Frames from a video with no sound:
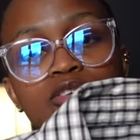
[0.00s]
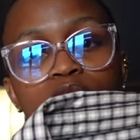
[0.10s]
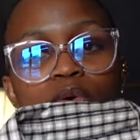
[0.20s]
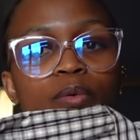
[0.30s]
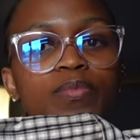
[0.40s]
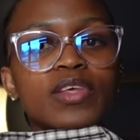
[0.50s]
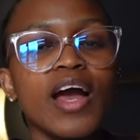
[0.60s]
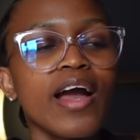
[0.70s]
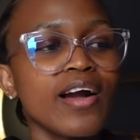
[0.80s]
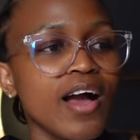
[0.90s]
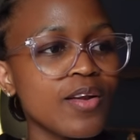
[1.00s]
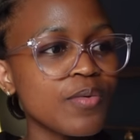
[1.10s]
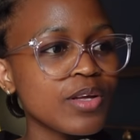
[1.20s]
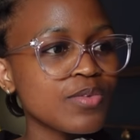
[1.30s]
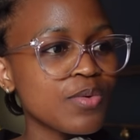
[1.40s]
so yeah I can't
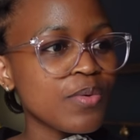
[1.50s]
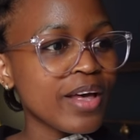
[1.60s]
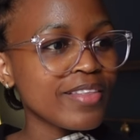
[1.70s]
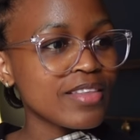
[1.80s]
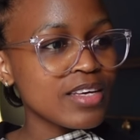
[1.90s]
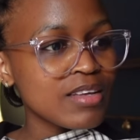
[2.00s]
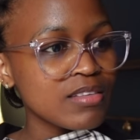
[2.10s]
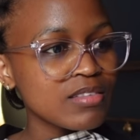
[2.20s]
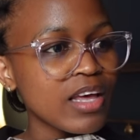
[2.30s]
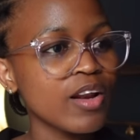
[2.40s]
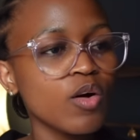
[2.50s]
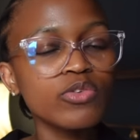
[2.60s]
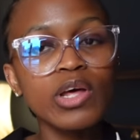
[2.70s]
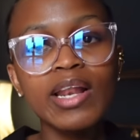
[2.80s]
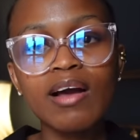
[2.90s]
wait to wear this and
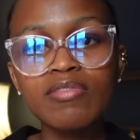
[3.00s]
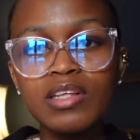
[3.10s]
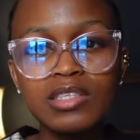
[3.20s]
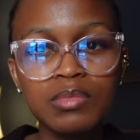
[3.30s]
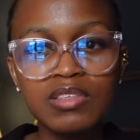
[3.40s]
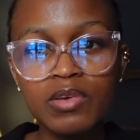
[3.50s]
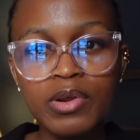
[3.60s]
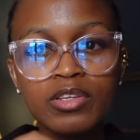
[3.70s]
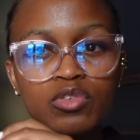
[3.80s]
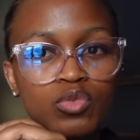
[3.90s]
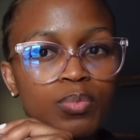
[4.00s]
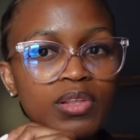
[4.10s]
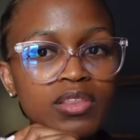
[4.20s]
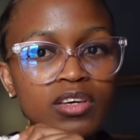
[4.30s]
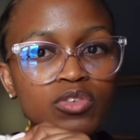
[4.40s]
also I love that the material is super
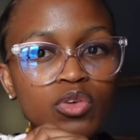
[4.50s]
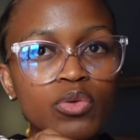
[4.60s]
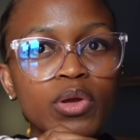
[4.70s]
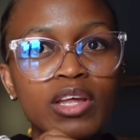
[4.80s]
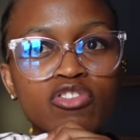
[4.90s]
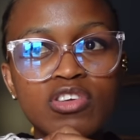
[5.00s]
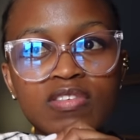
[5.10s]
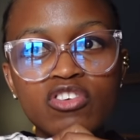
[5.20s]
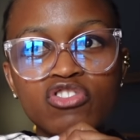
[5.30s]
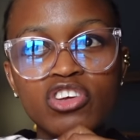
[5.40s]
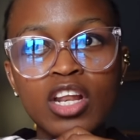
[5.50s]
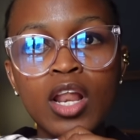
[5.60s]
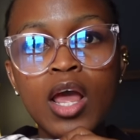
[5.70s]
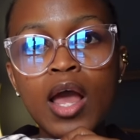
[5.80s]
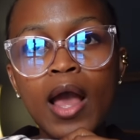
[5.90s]
thick so you can transition
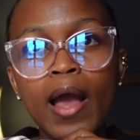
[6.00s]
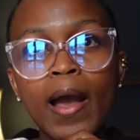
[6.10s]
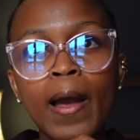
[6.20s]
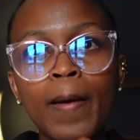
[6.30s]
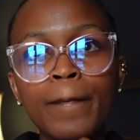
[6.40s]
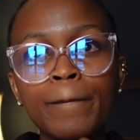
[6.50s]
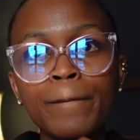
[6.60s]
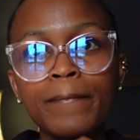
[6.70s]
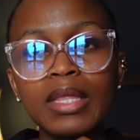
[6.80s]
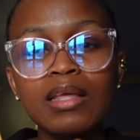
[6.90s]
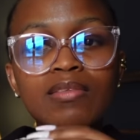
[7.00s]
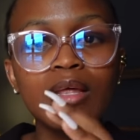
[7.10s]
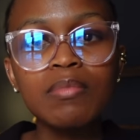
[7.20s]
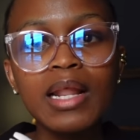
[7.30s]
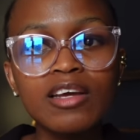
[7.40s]
um, it
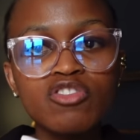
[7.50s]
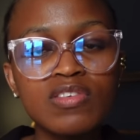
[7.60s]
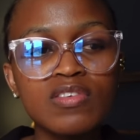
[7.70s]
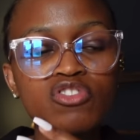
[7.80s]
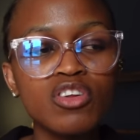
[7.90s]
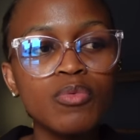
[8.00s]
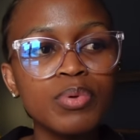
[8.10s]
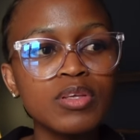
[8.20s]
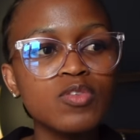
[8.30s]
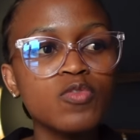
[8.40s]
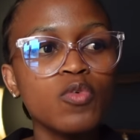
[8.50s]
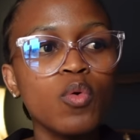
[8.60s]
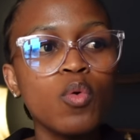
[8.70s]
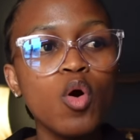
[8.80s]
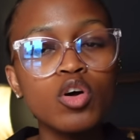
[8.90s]
can be like a transitional piece
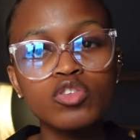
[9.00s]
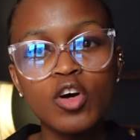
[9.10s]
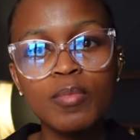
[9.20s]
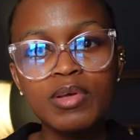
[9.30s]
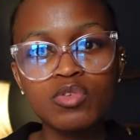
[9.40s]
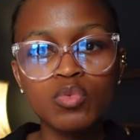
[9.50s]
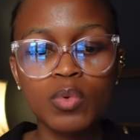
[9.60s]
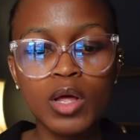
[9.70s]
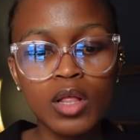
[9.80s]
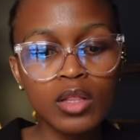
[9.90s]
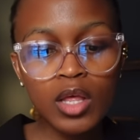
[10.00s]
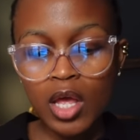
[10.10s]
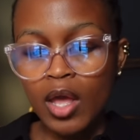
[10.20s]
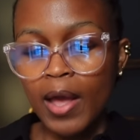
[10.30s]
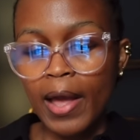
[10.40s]
for autumn as well
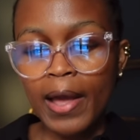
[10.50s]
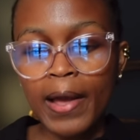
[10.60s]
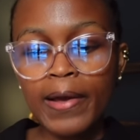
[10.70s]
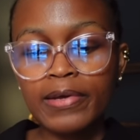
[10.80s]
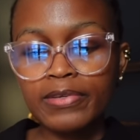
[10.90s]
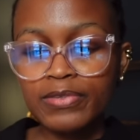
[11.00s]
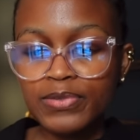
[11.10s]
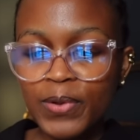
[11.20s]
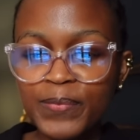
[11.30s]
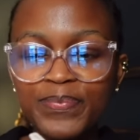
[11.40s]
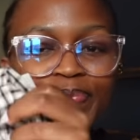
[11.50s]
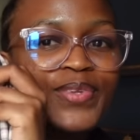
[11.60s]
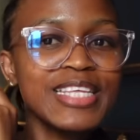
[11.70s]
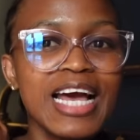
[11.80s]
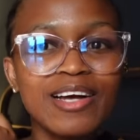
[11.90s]
uh, so
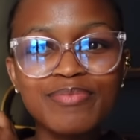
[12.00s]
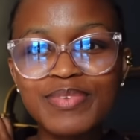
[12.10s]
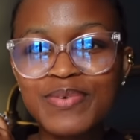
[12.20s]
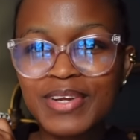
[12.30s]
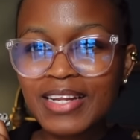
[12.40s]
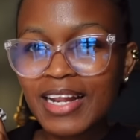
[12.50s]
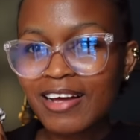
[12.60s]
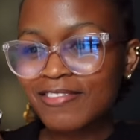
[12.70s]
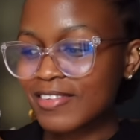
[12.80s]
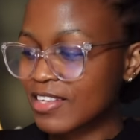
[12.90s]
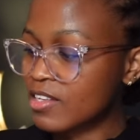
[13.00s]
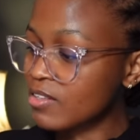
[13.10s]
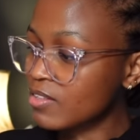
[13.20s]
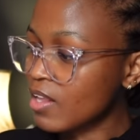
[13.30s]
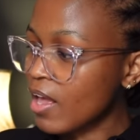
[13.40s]
yeah really love
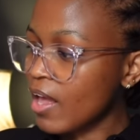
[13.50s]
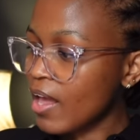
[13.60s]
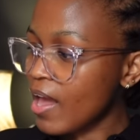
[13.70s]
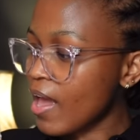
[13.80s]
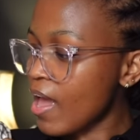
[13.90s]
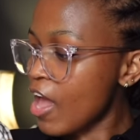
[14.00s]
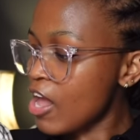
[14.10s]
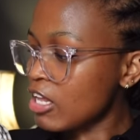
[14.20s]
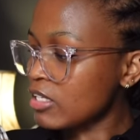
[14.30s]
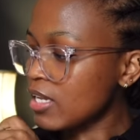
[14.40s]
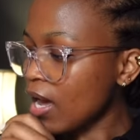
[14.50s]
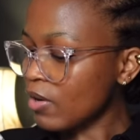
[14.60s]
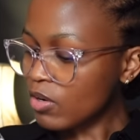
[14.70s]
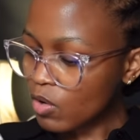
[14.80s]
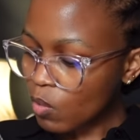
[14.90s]
this and I
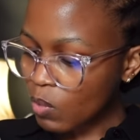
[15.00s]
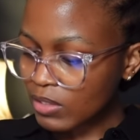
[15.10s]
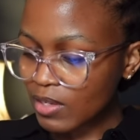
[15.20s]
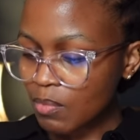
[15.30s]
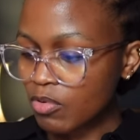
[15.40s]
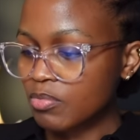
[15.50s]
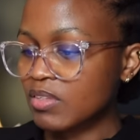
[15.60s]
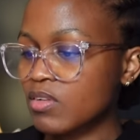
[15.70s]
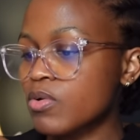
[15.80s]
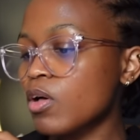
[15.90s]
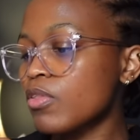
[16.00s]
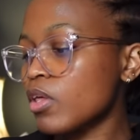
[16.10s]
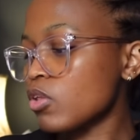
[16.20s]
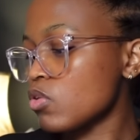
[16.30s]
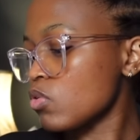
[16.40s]
don't know what type of material
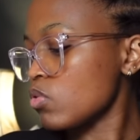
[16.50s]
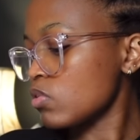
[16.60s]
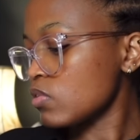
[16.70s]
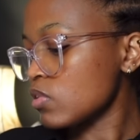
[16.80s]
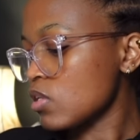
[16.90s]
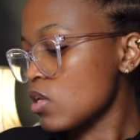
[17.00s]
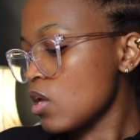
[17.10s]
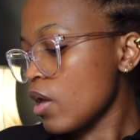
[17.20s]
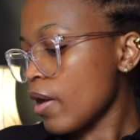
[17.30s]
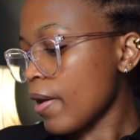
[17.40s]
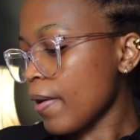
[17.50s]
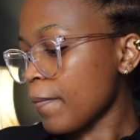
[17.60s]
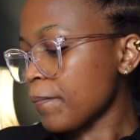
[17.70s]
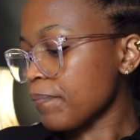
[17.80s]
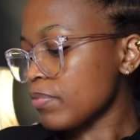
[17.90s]
they use
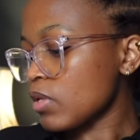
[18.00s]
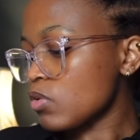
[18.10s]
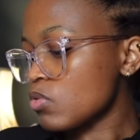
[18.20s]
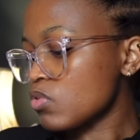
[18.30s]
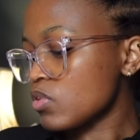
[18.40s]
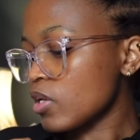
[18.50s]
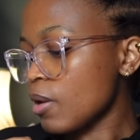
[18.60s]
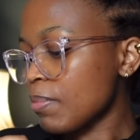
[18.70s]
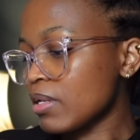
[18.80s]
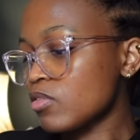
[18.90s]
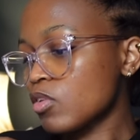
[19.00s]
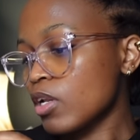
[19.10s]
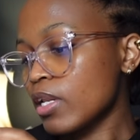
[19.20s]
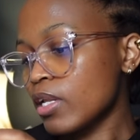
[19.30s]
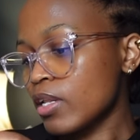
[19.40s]
um, they used here but it's
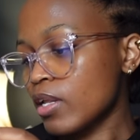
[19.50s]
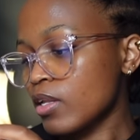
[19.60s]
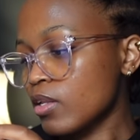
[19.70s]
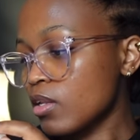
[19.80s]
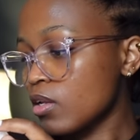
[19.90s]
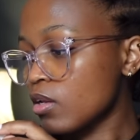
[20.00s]
not linen